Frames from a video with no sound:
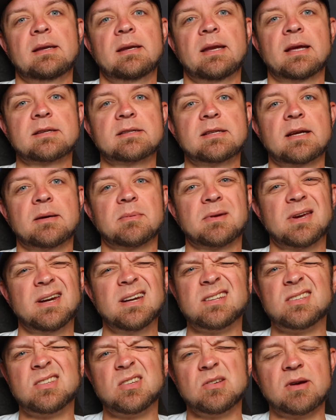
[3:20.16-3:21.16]
Next up,
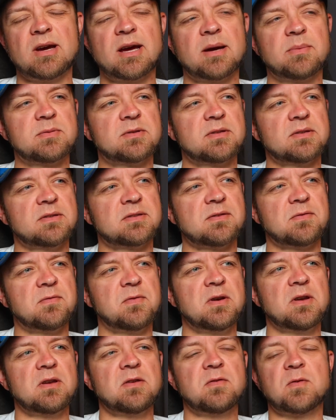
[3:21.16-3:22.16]
kind of two apps. It's
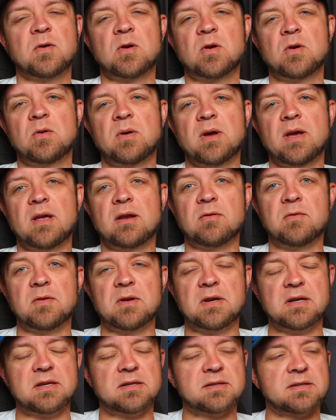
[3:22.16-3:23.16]
Affinity Photo and
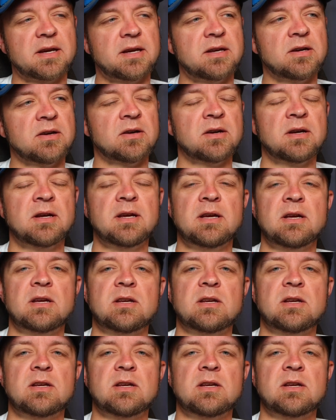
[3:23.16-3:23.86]
Affinity Designer.